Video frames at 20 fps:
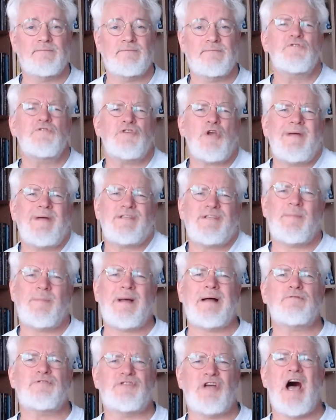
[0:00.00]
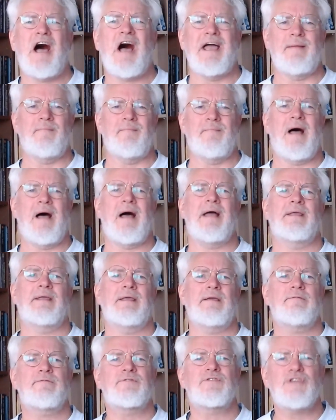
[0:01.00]
So it's about time I
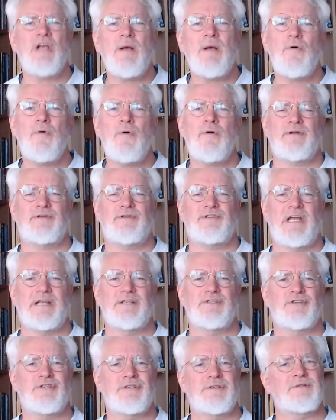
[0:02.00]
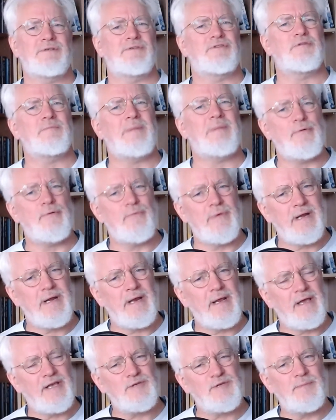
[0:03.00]
give some more attention to my
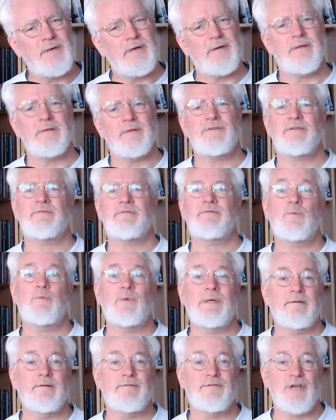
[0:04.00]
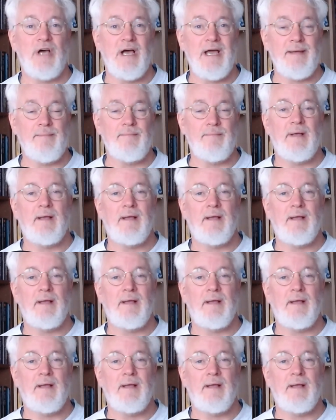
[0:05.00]
reading experience of The Wheel of Time.